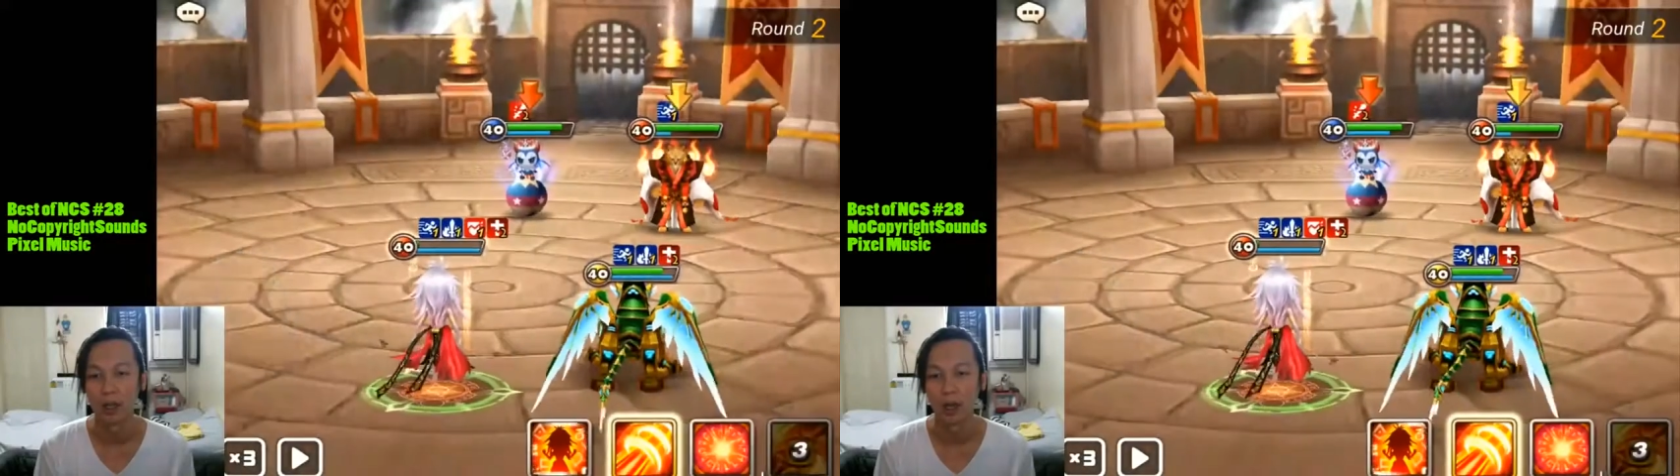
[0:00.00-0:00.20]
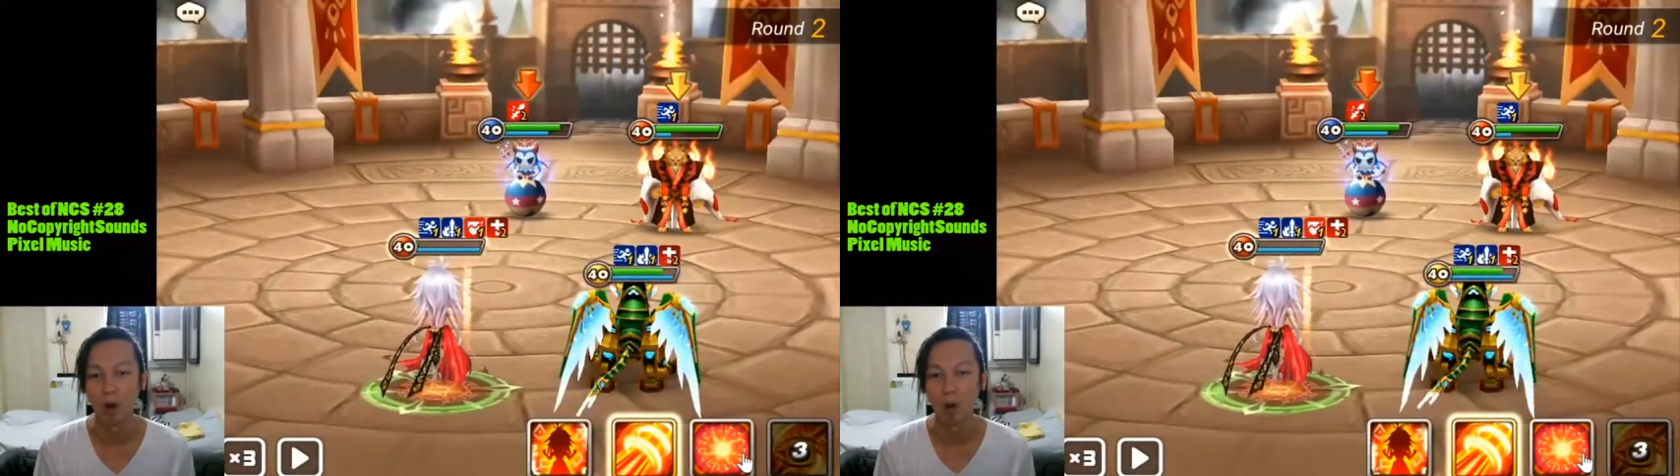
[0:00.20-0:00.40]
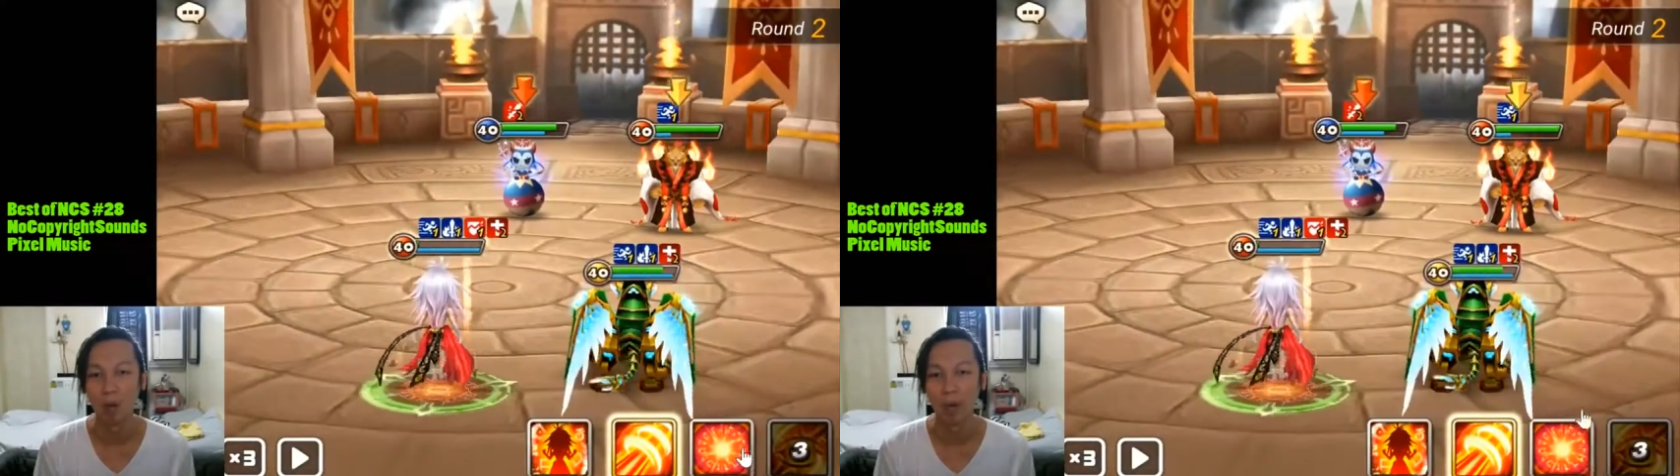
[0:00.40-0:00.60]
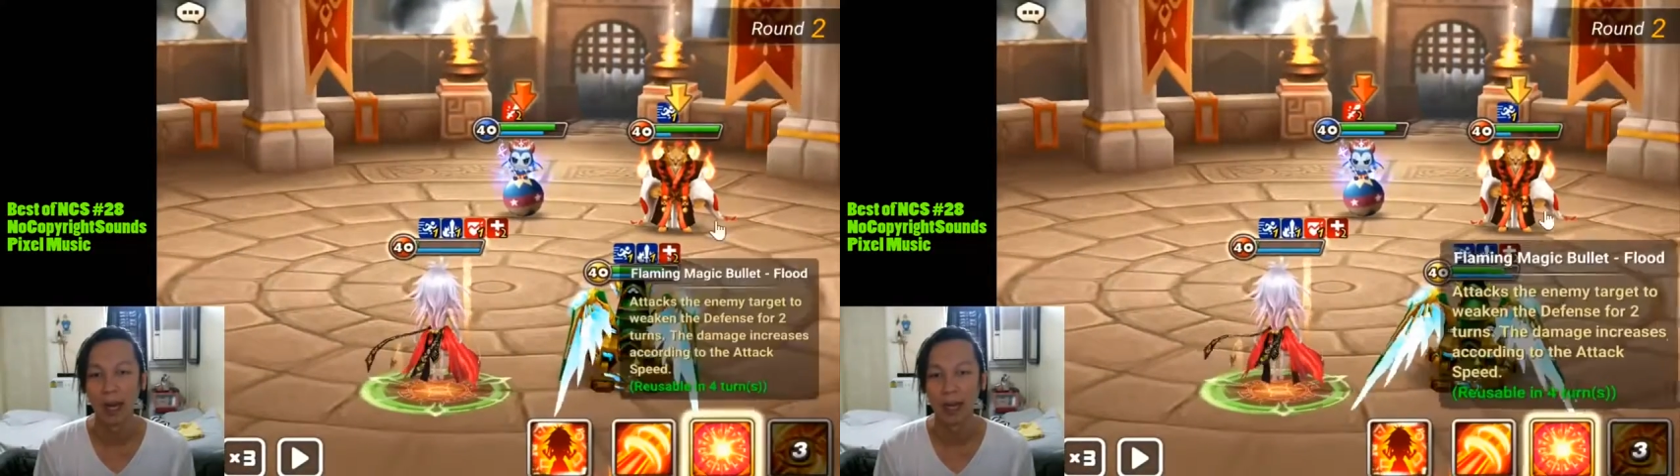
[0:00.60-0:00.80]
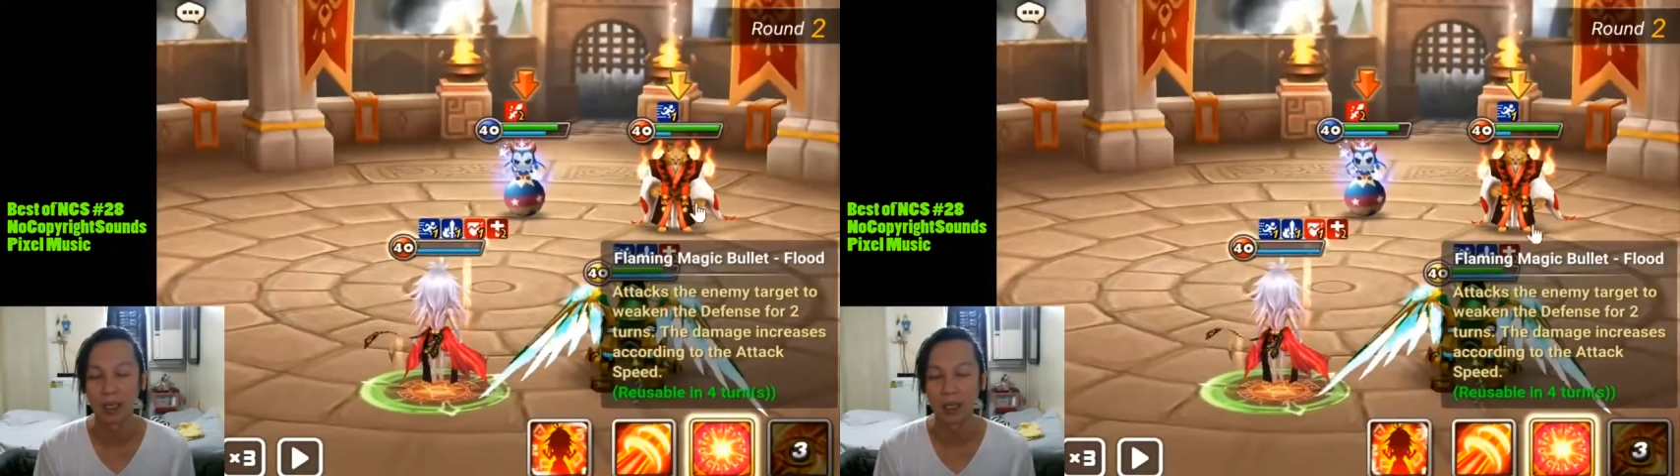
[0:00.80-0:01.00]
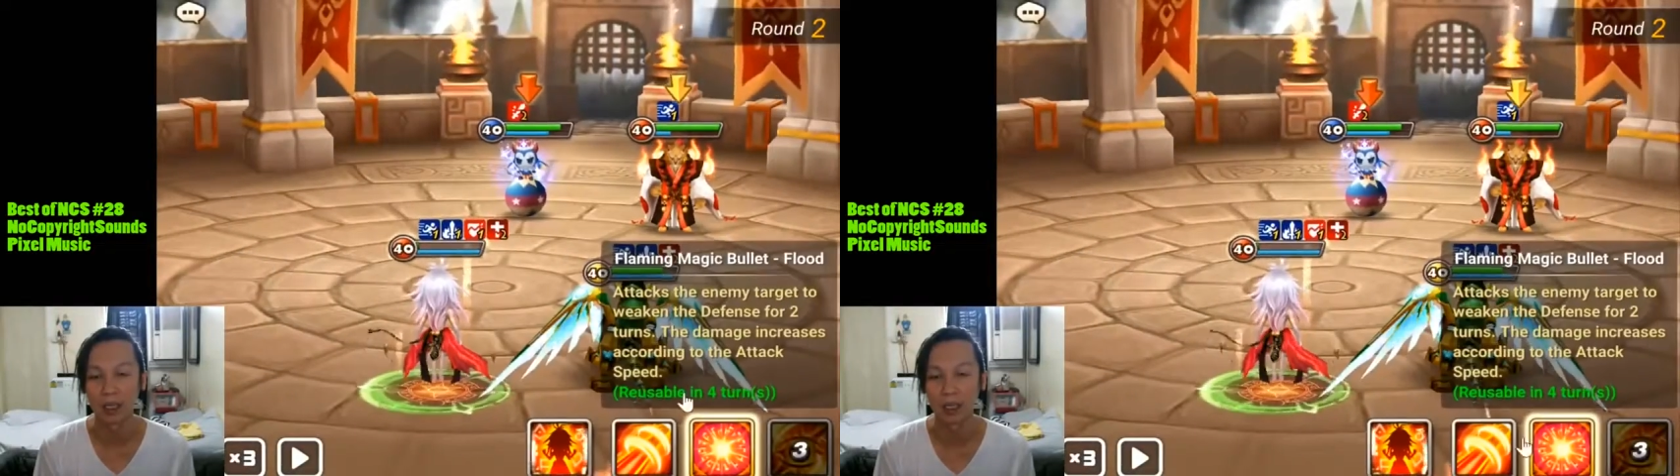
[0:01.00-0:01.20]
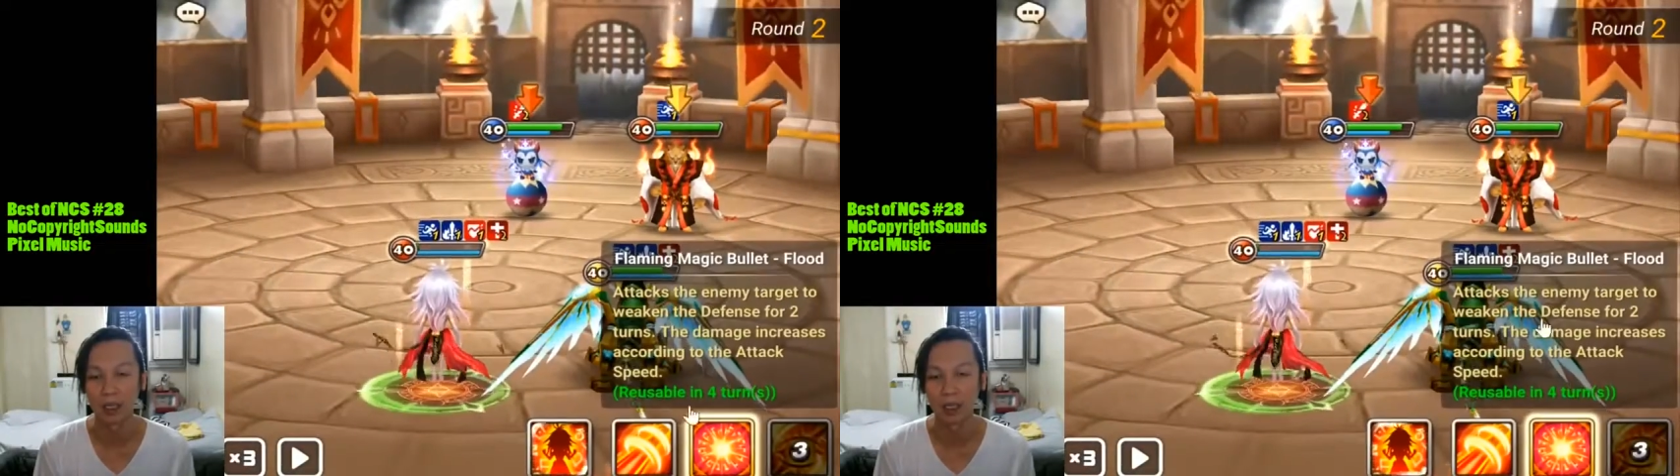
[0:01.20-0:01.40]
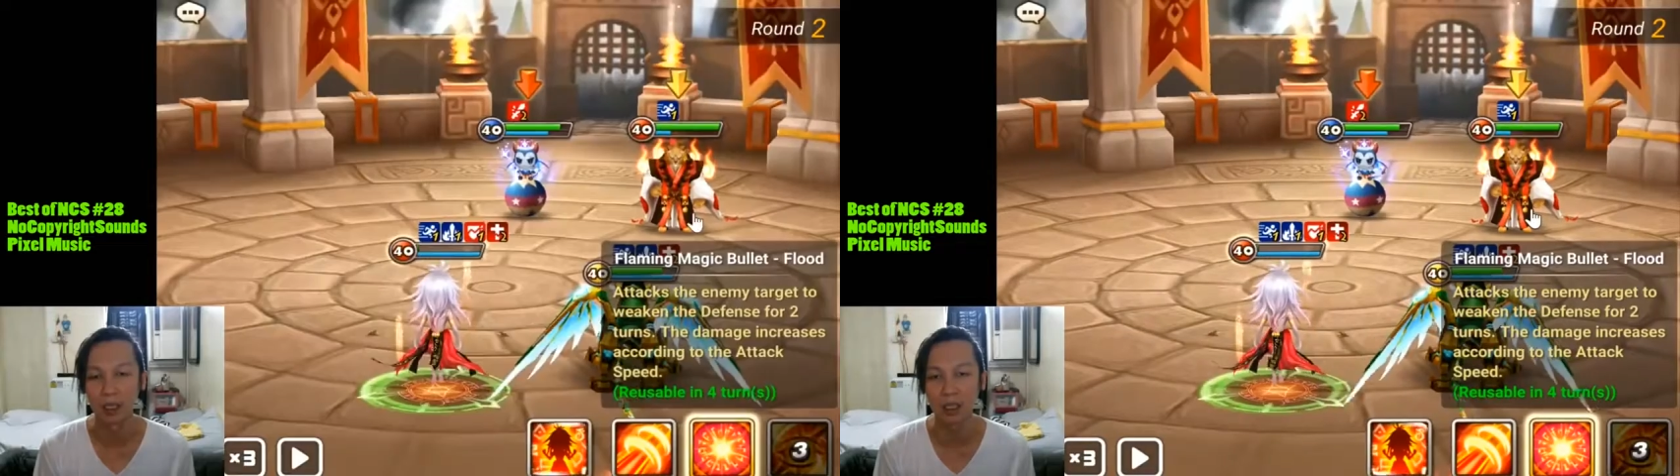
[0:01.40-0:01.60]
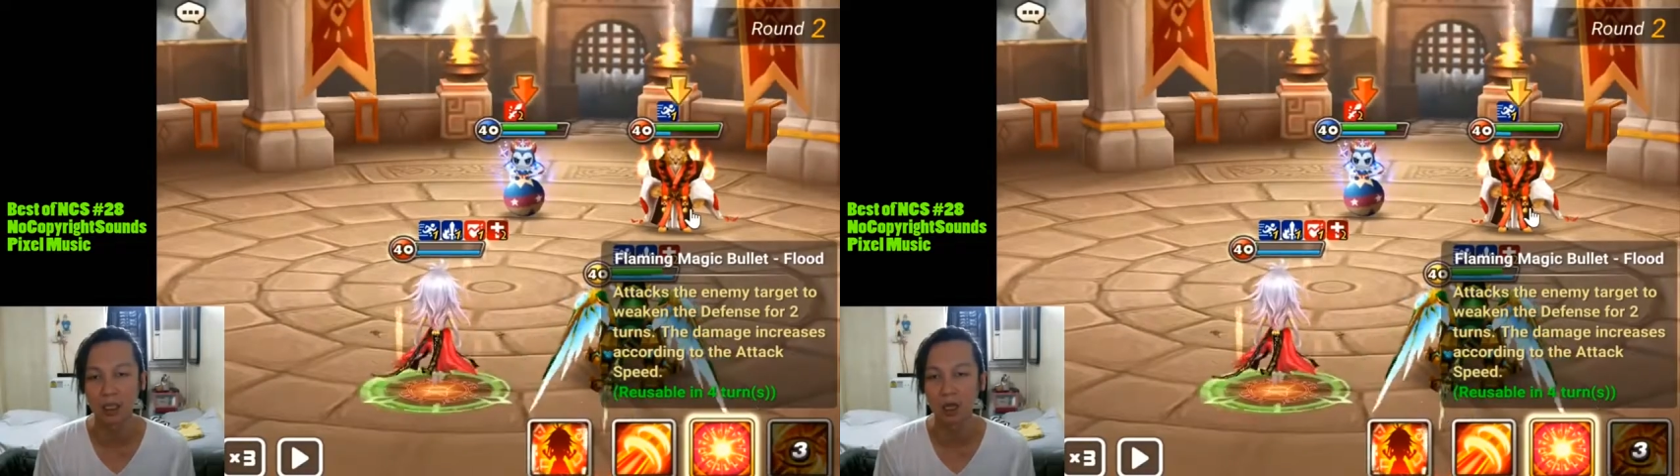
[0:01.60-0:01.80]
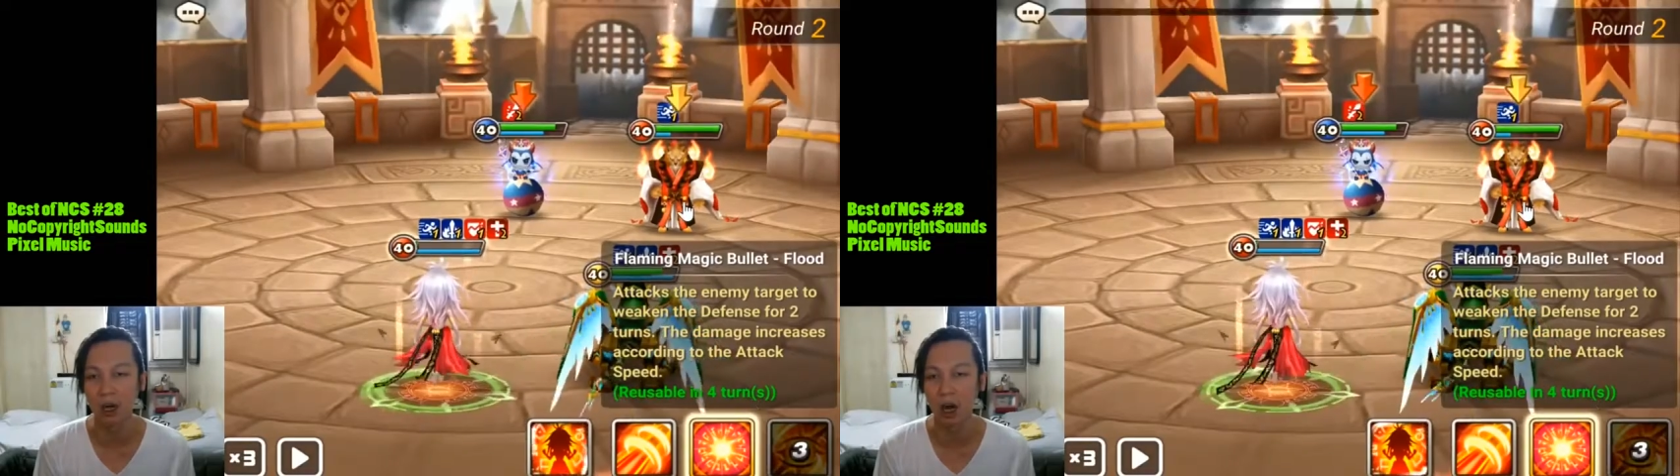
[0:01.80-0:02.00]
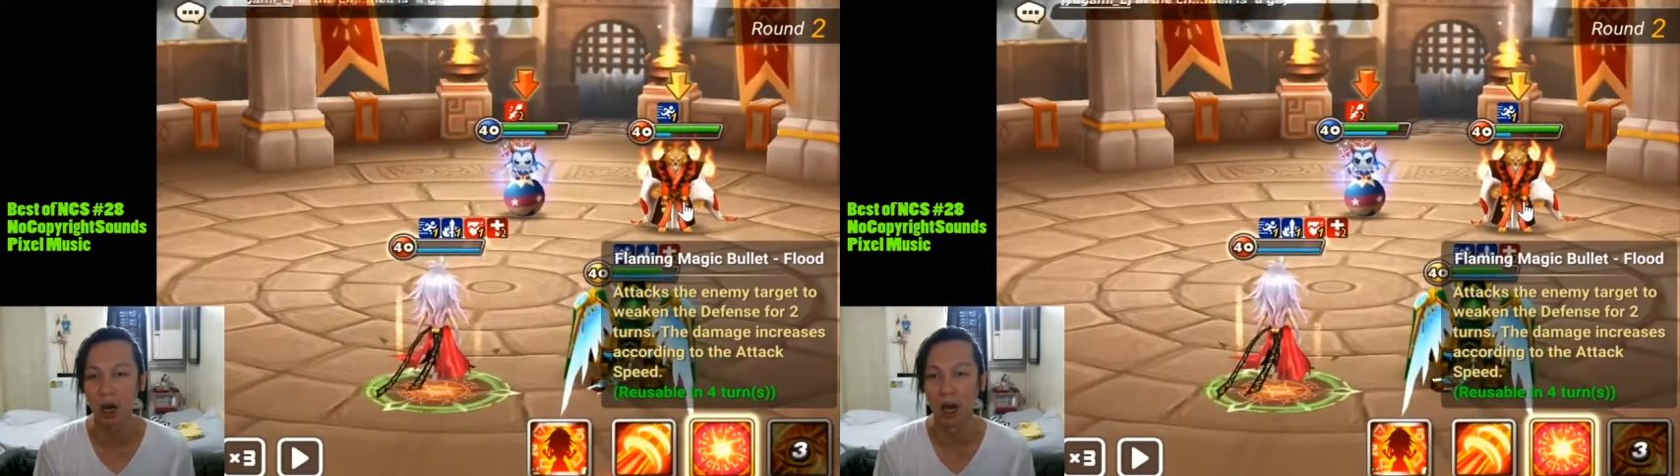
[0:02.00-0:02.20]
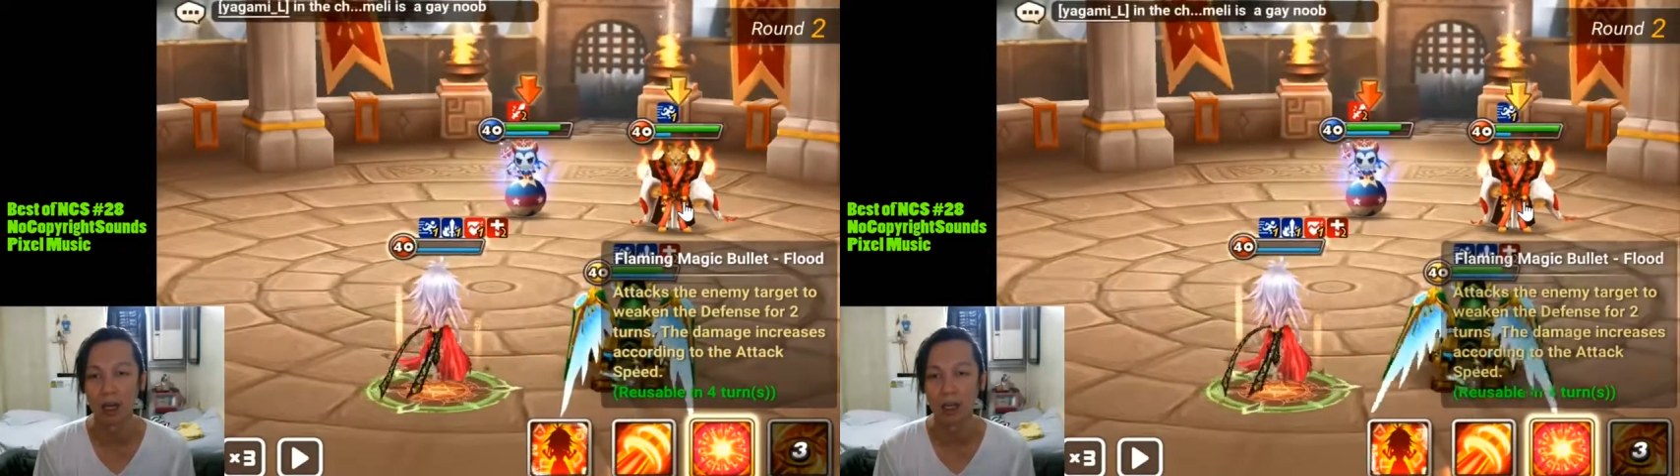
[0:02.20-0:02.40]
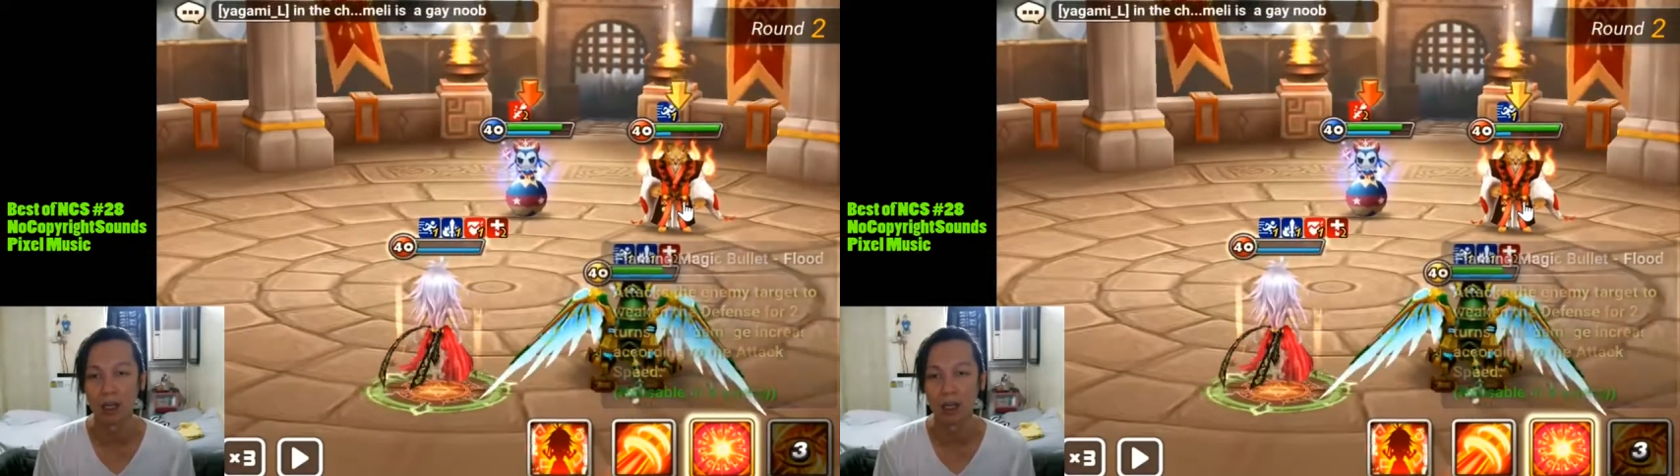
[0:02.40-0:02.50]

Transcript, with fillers: Oh my god!